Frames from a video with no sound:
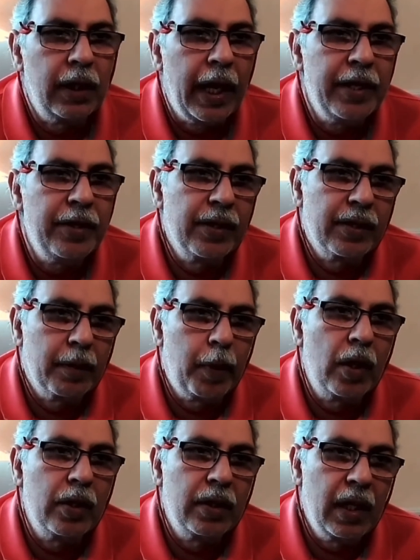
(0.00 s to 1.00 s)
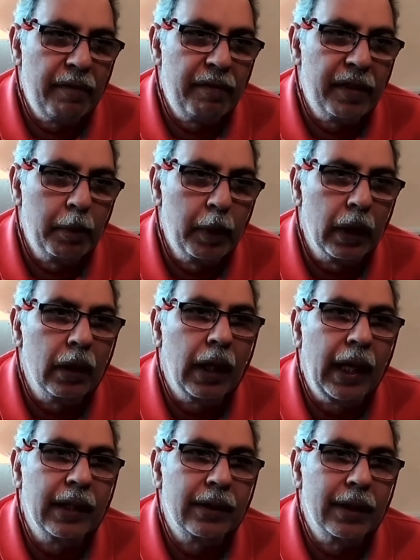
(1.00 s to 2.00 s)
hinges upon deliverable,
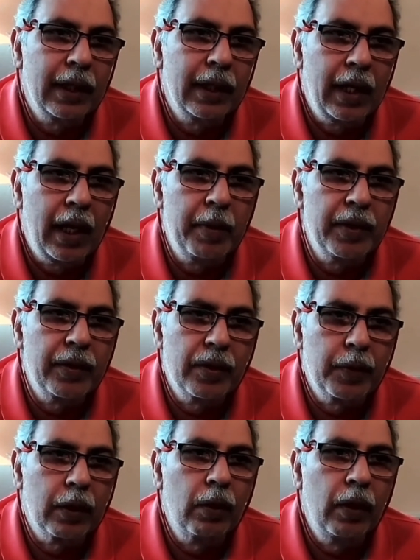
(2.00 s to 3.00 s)
as in our business,